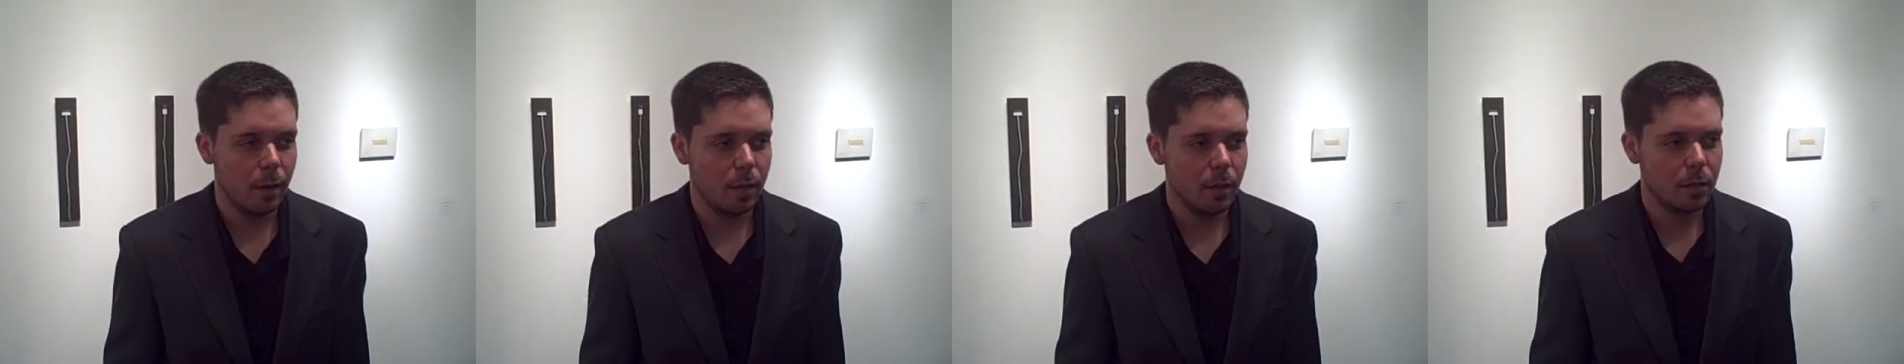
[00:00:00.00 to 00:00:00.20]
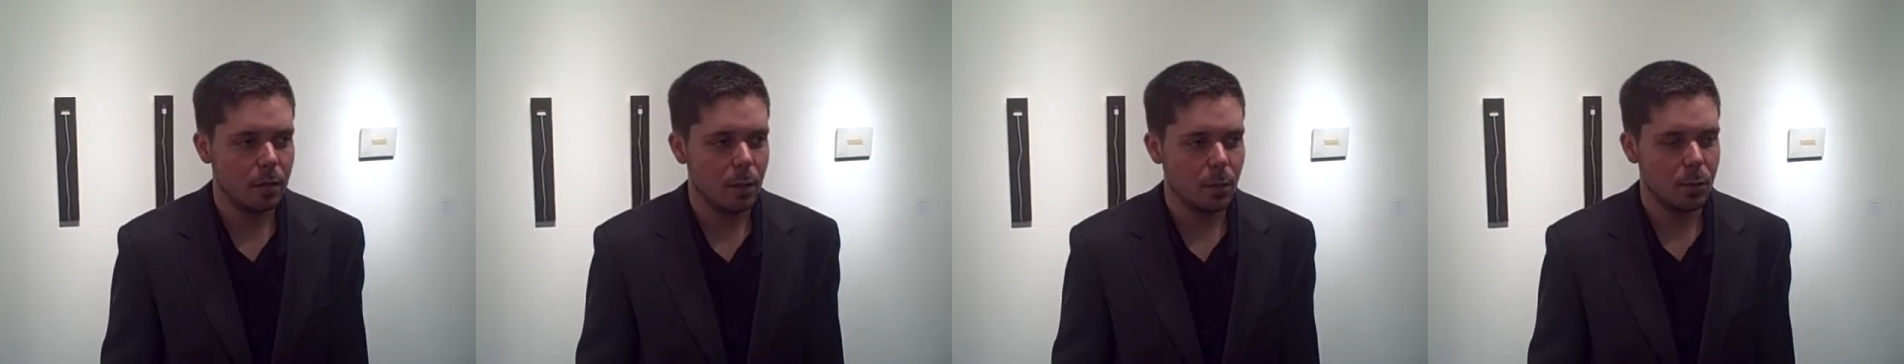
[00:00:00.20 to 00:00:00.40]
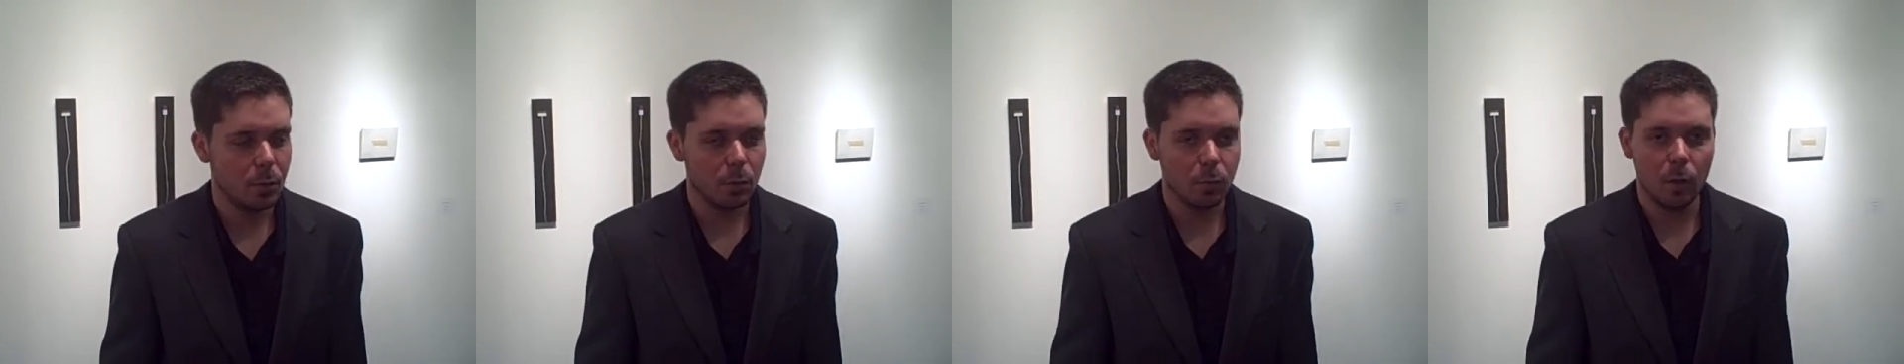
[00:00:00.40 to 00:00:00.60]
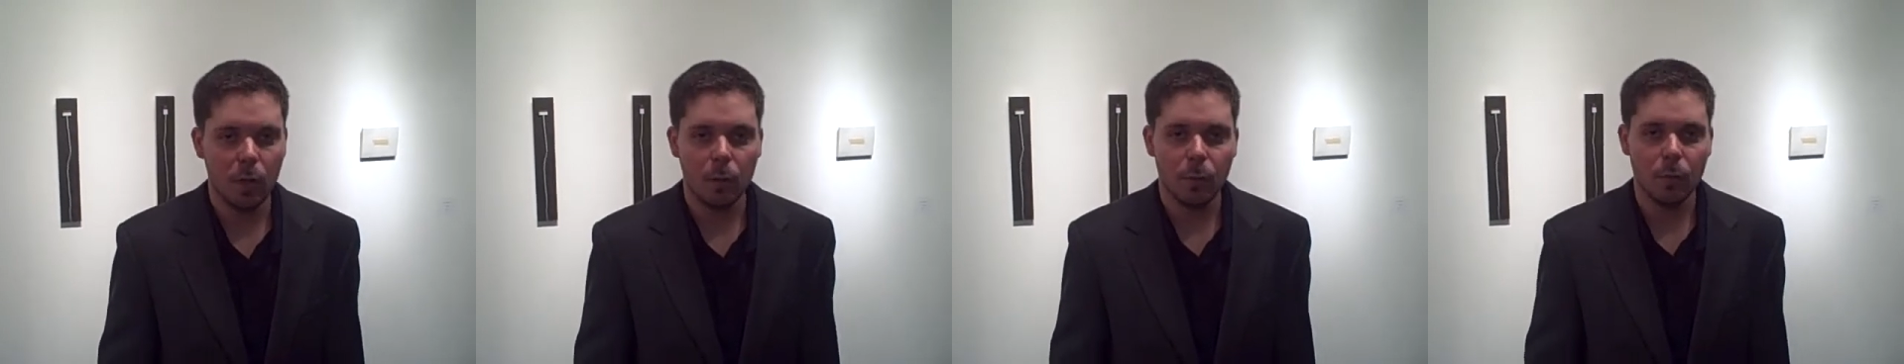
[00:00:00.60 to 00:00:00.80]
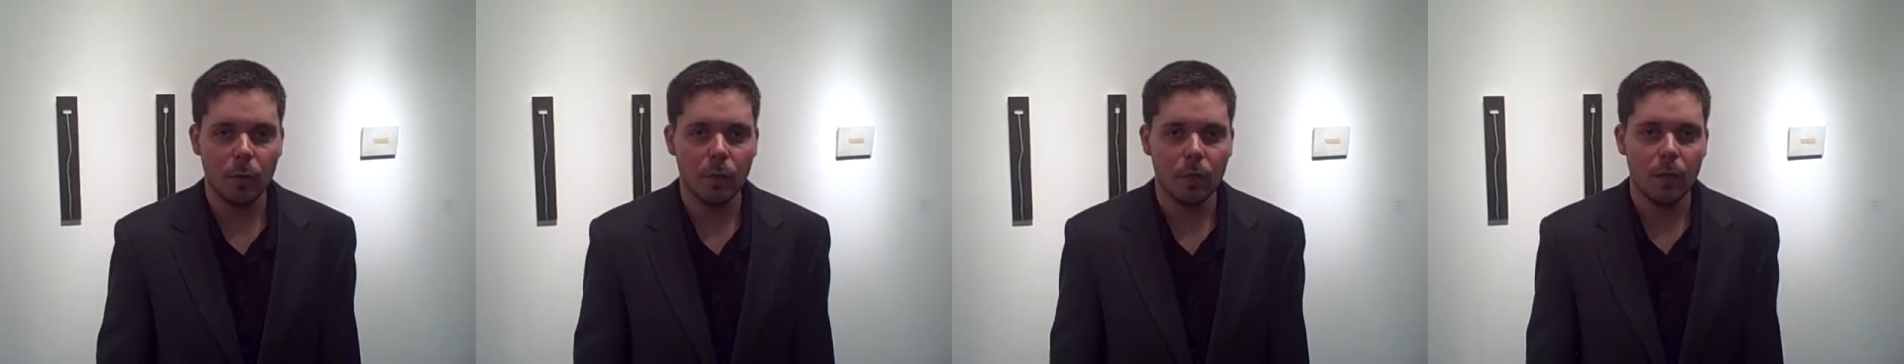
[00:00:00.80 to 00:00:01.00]
conceptual
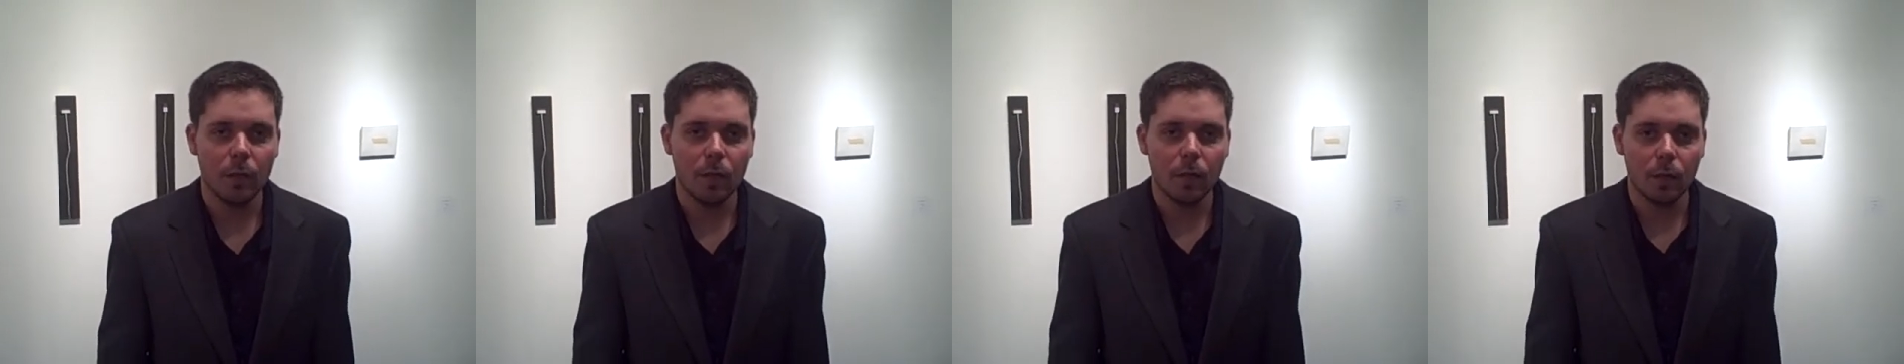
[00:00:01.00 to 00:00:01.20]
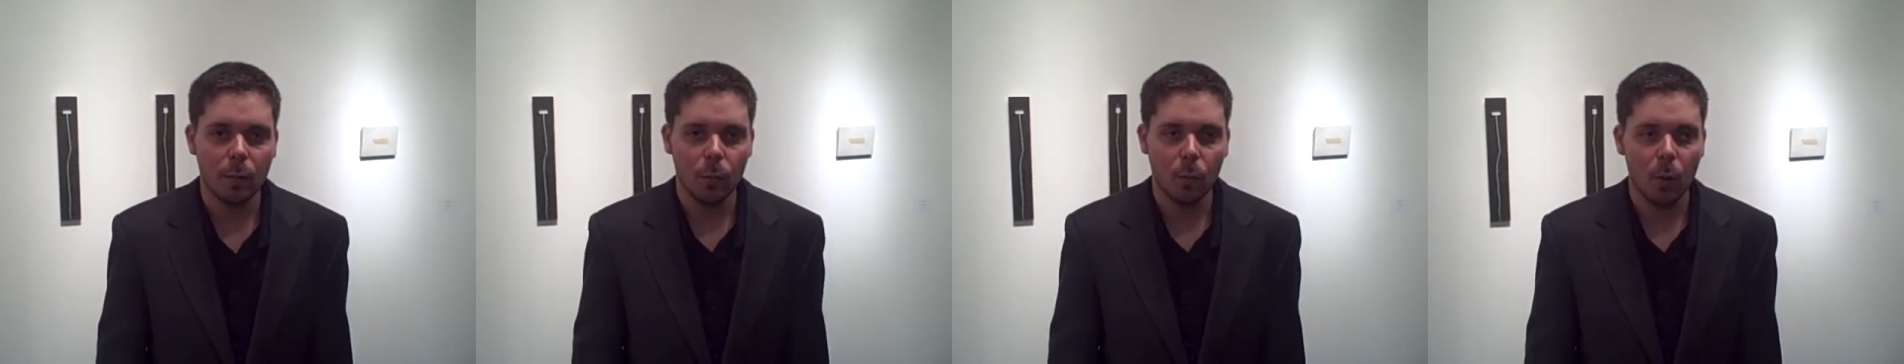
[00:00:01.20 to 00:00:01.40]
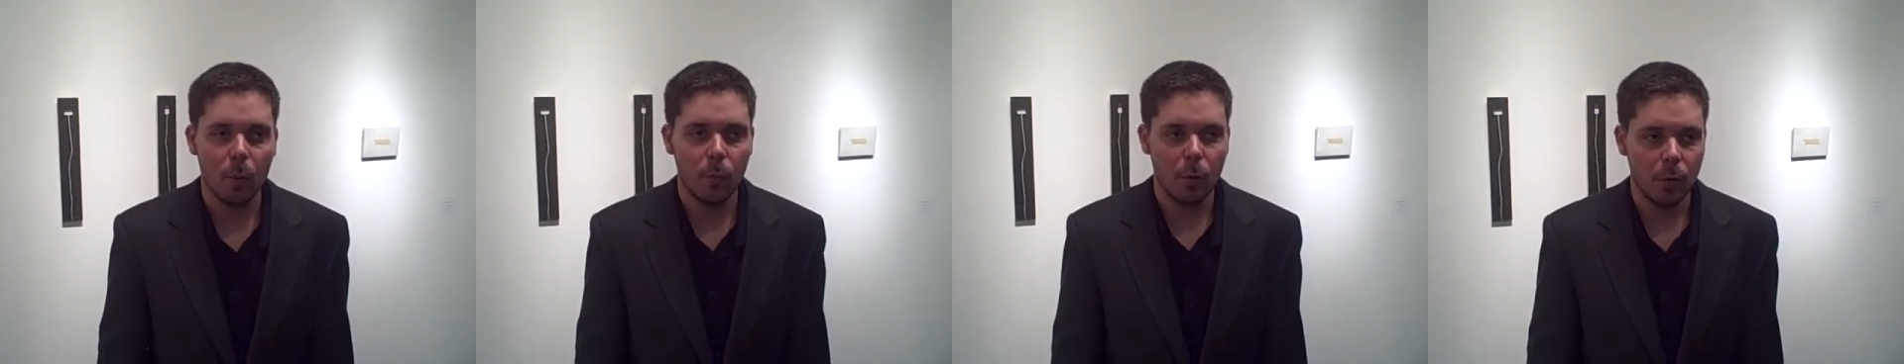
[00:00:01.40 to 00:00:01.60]
realm, but at one